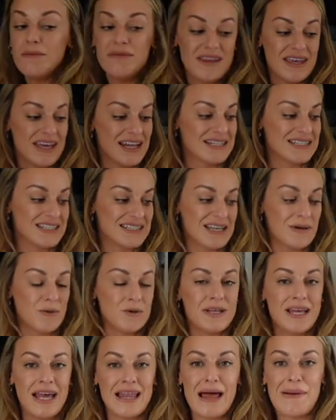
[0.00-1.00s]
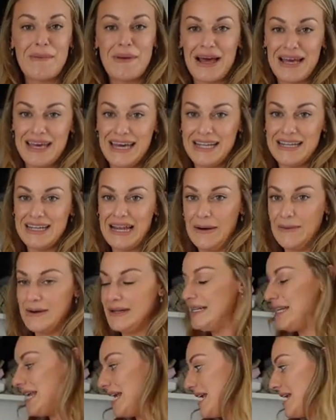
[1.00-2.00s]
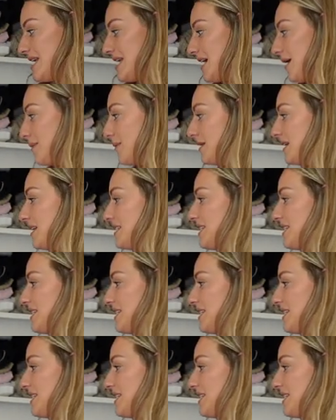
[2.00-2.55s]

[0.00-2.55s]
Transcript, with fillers: I'm thinking is because I want to get that back in now and neat, I'm going to